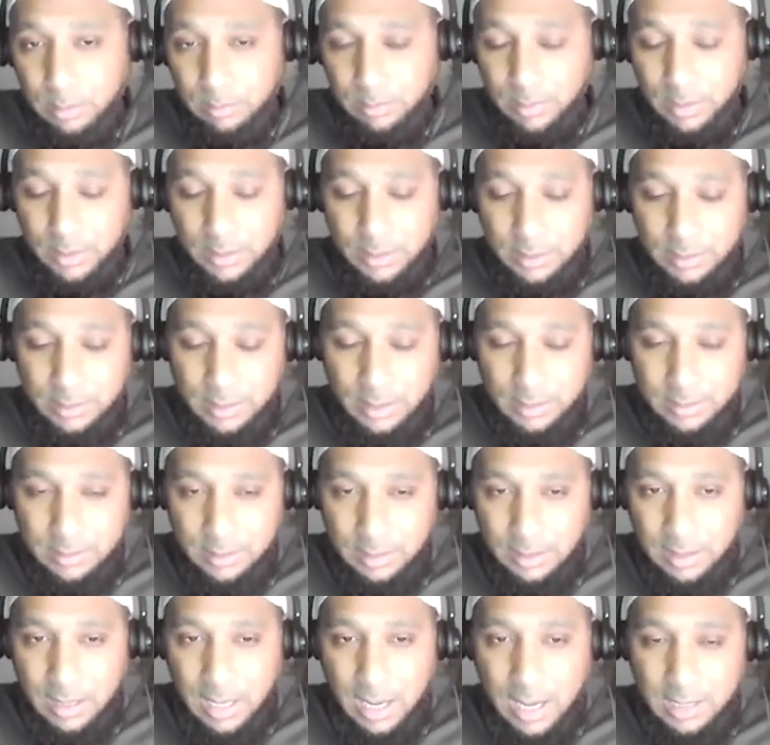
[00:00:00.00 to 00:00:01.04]
meaning that
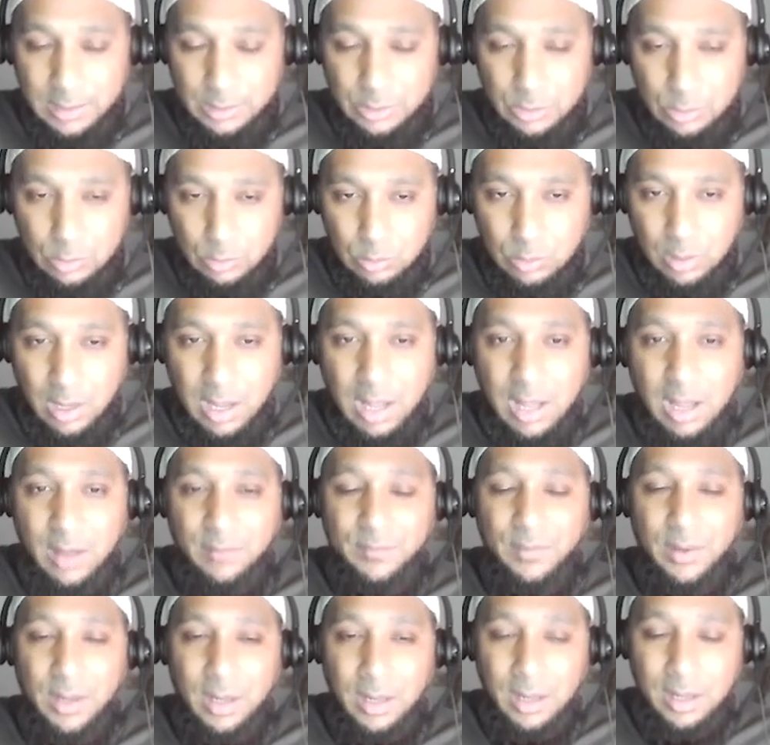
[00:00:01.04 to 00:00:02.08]
it has to
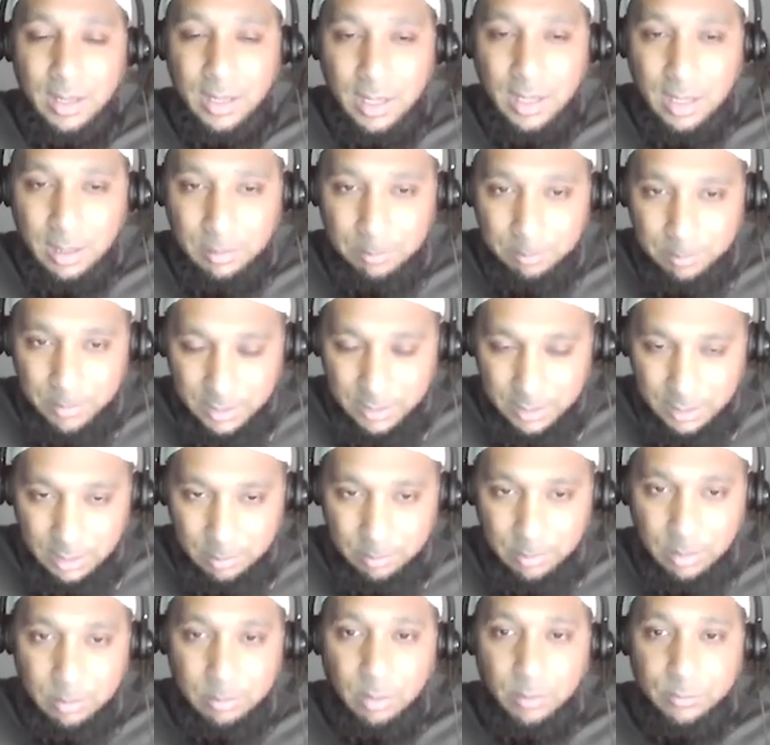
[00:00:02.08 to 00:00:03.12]
have a
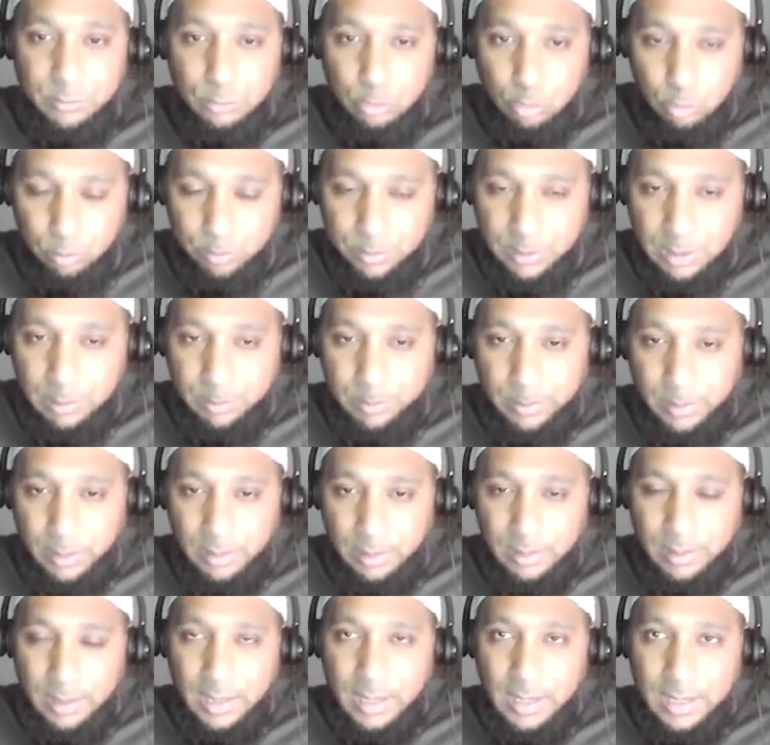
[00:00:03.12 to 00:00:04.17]
minimum of two
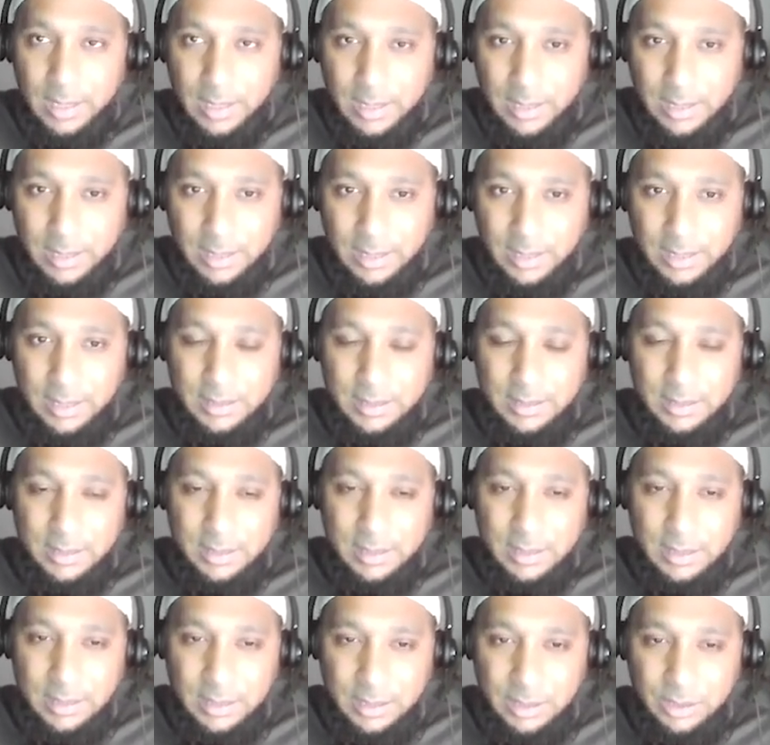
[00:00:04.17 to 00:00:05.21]
people in
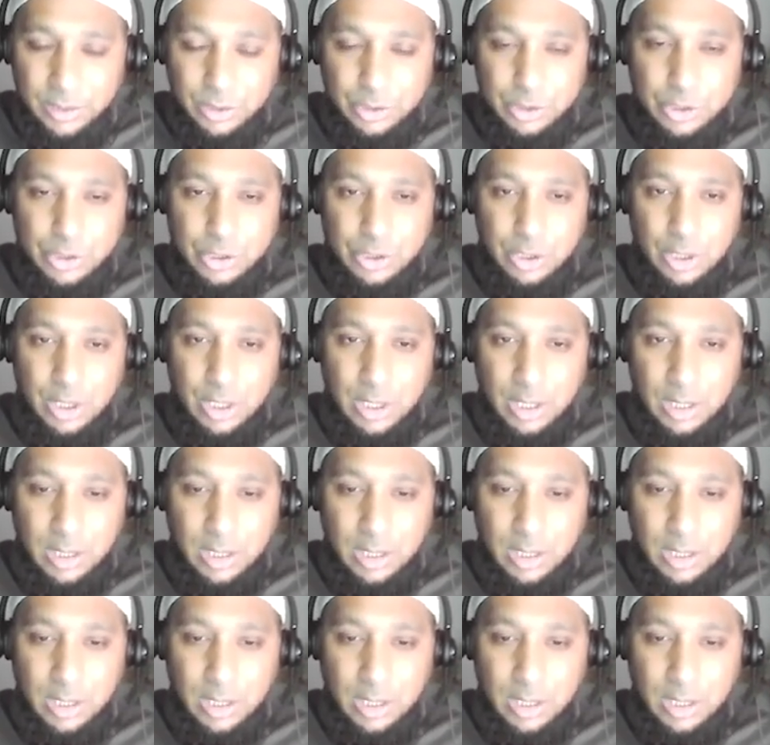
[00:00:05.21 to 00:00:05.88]
each